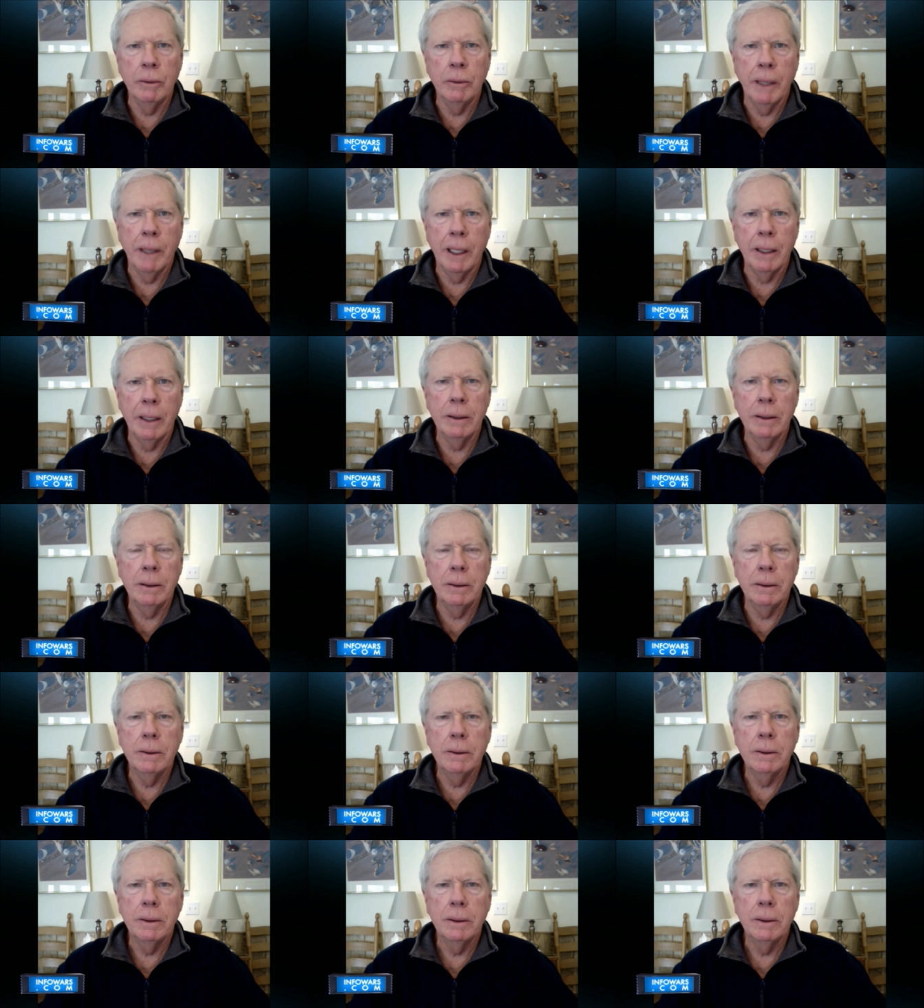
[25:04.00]
about it.
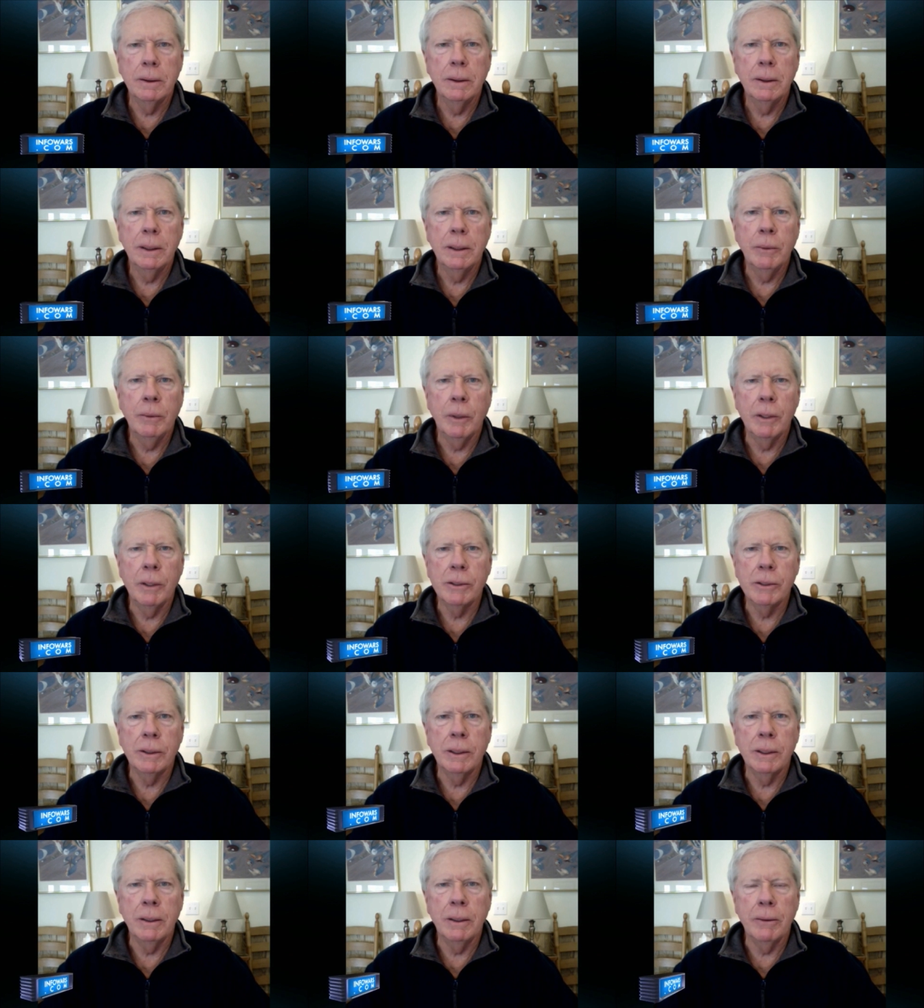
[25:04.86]
It
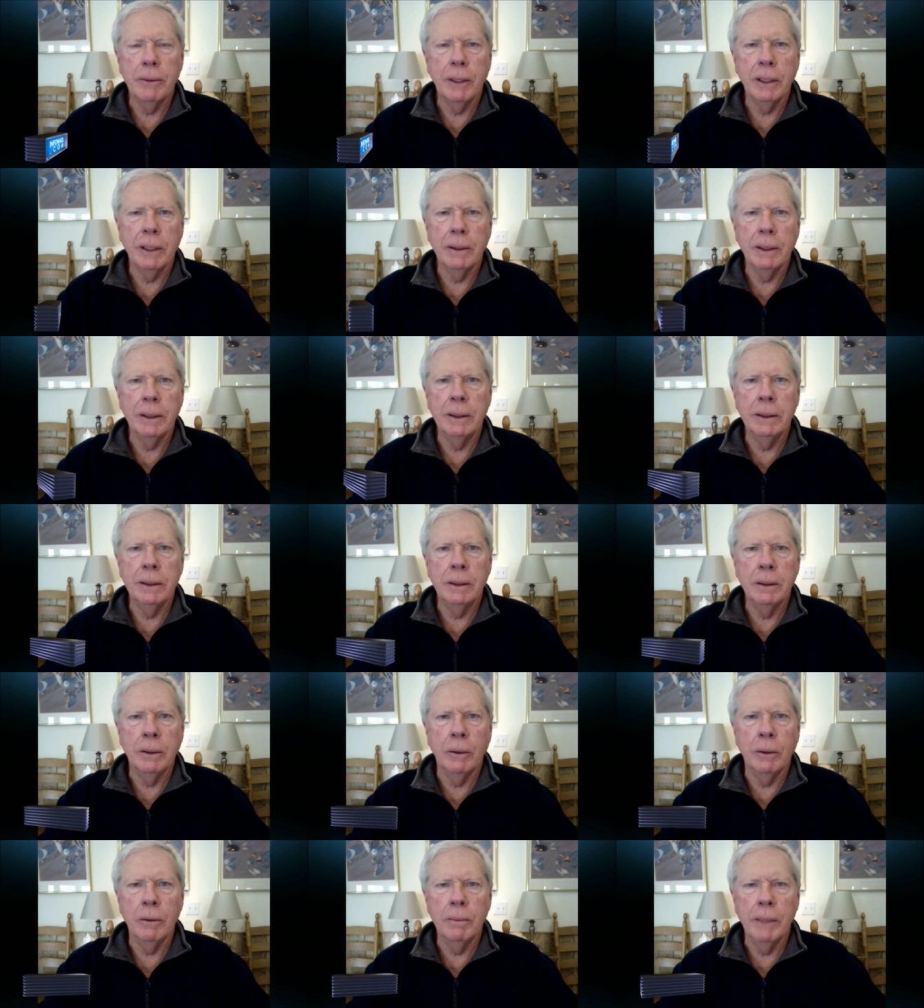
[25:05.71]
wasn't anything they didn't
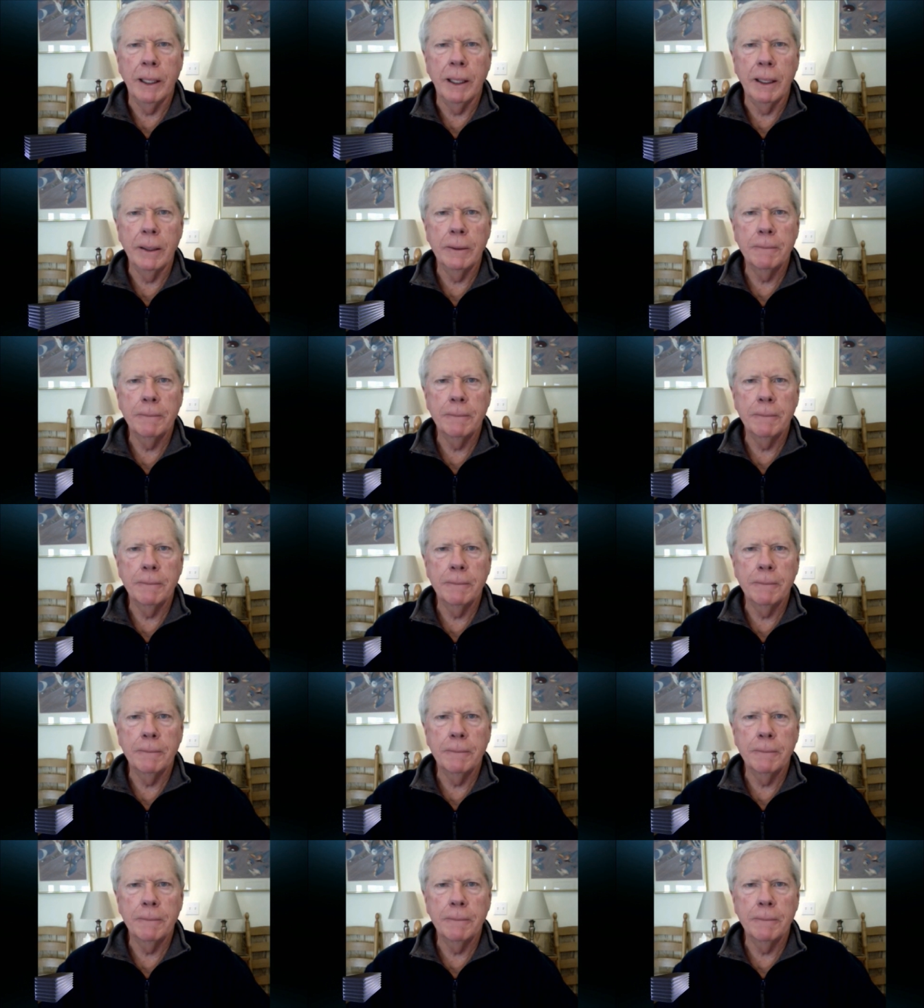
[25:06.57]
know about.